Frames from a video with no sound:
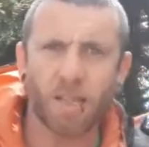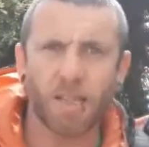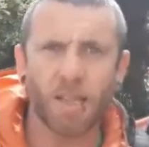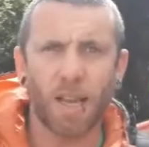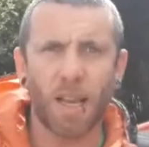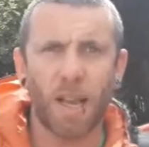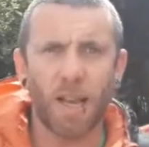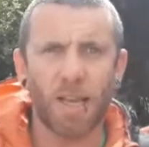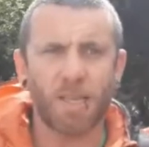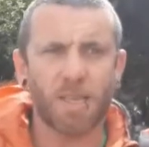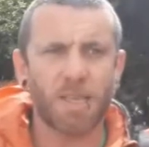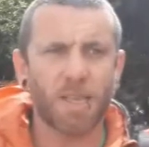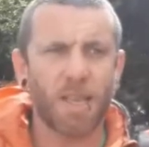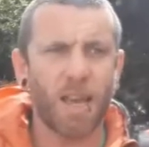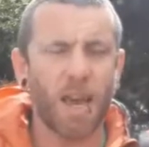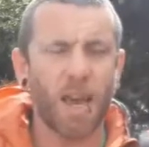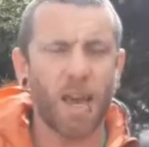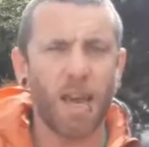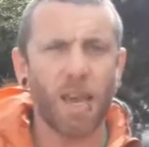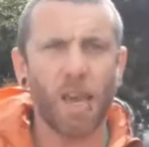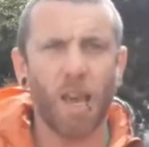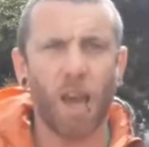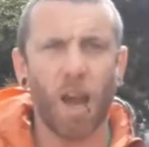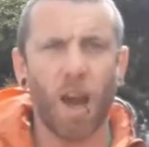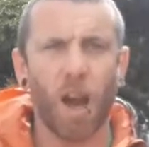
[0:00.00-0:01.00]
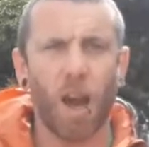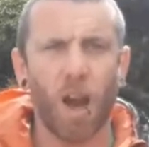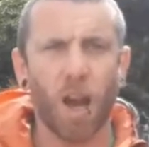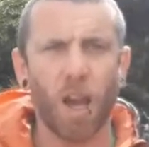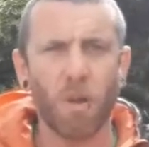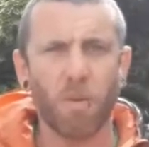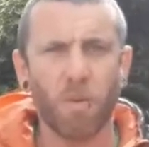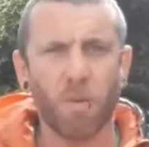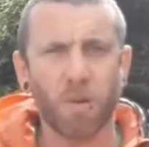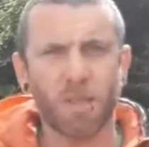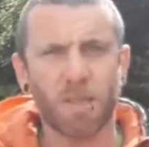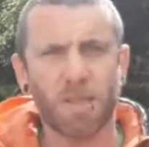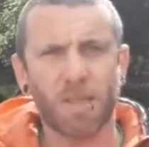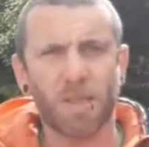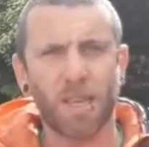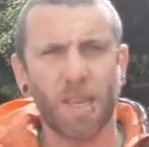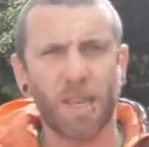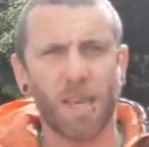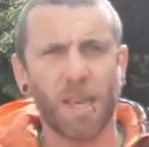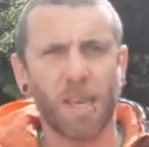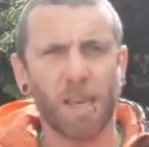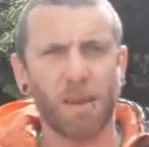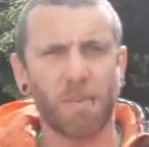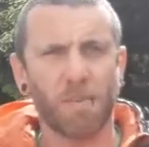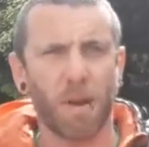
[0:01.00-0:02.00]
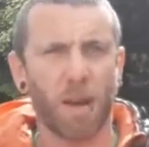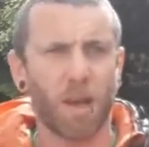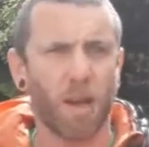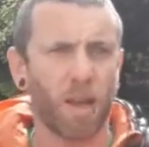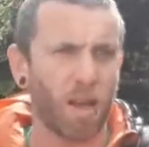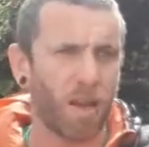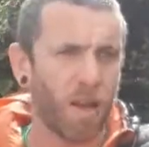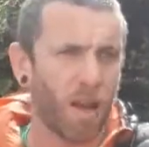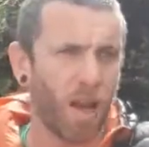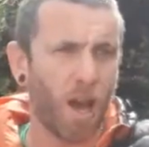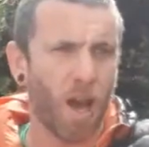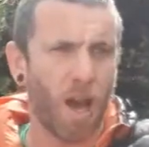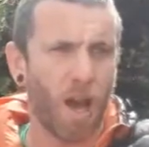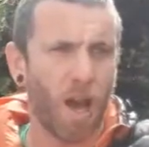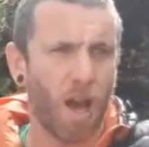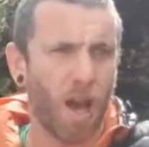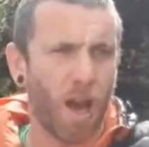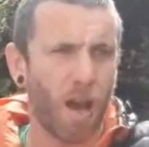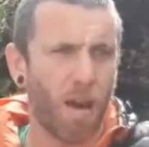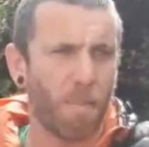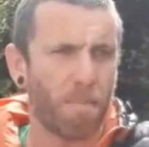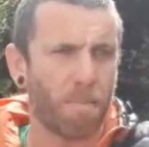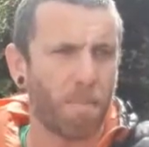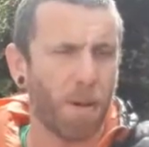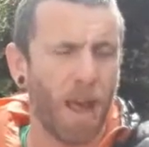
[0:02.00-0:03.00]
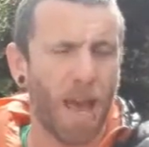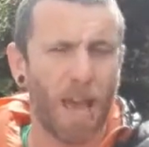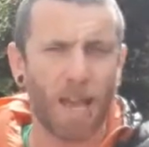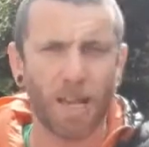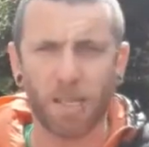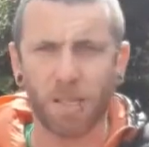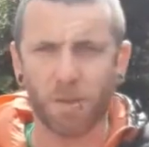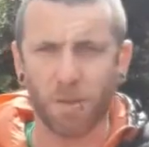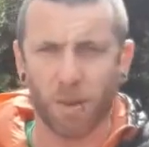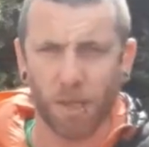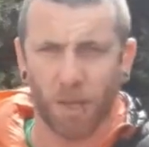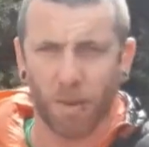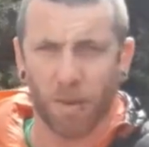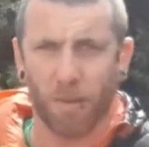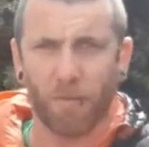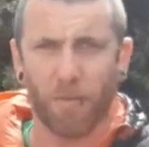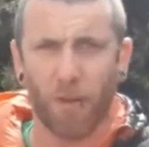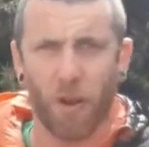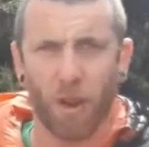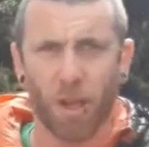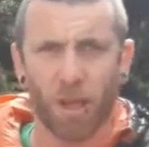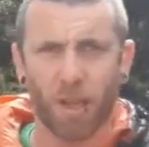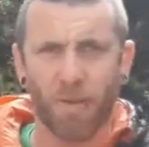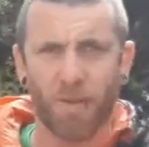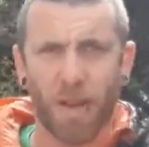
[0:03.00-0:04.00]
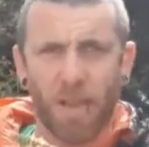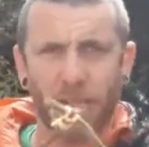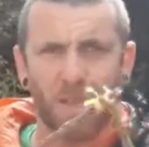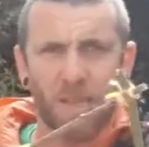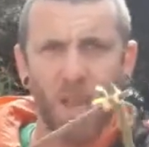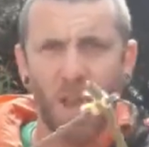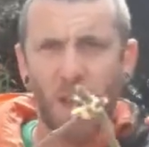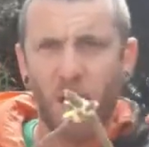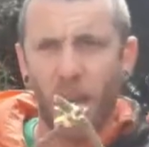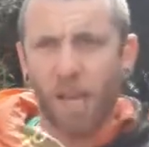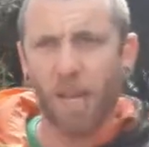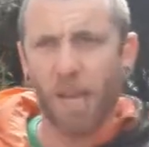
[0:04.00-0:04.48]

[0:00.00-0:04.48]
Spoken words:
So let's say I was team black, so I'm going to be throwing at the reds.